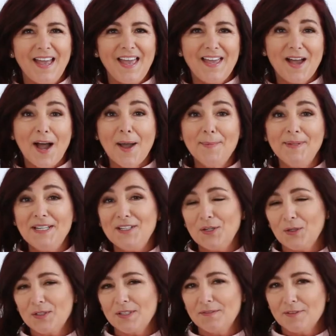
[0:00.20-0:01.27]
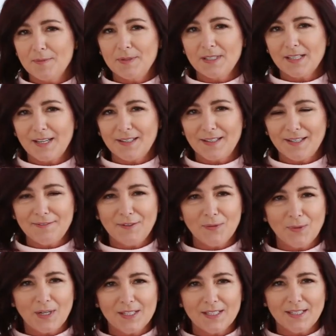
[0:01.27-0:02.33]
Hey, I'm Lynne Knowlton from Design the Life You
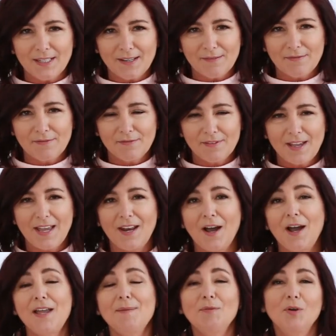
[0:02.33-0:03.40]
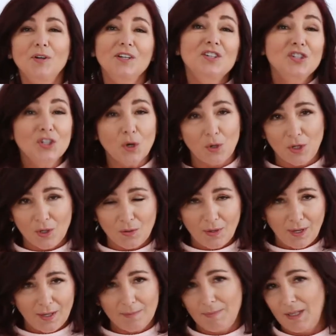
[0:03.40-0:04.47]
Want to Live, and I am going to show you
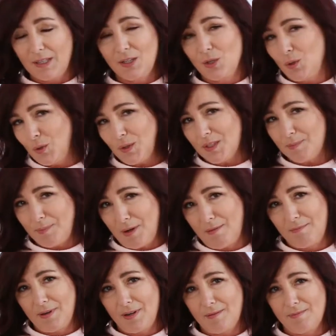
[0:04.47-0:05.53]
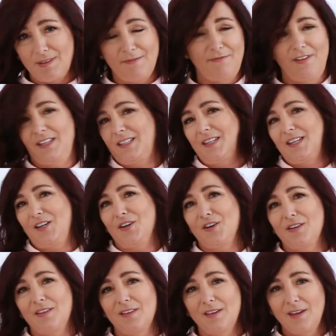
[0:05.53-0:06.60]
how to make the coolest pom-pom on the face of the
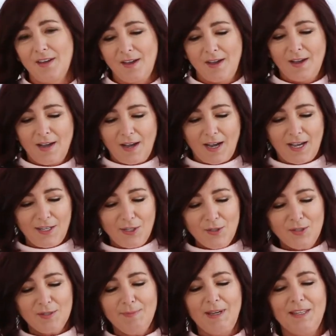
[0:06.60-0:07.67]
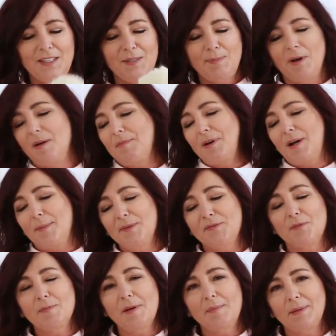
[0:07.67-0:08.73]
earth. I used to make these pom-poms
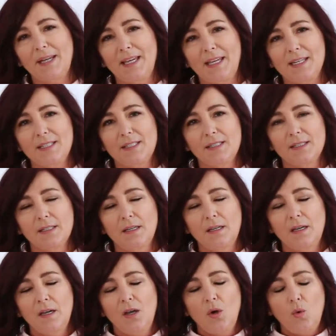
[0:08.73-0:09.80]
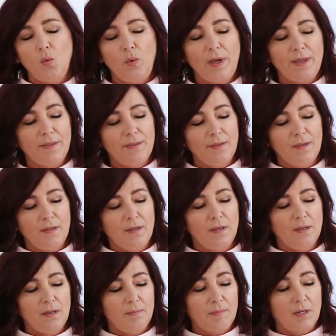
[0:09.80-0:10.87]
for my blankets with,
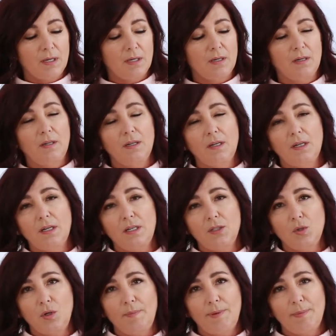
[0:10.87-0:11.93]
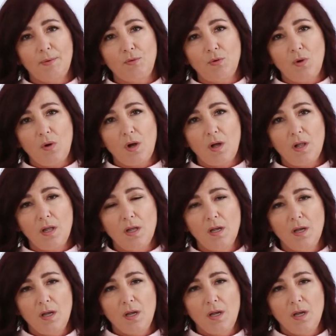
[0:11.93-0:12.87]
not gonna lie, toilet paper roll,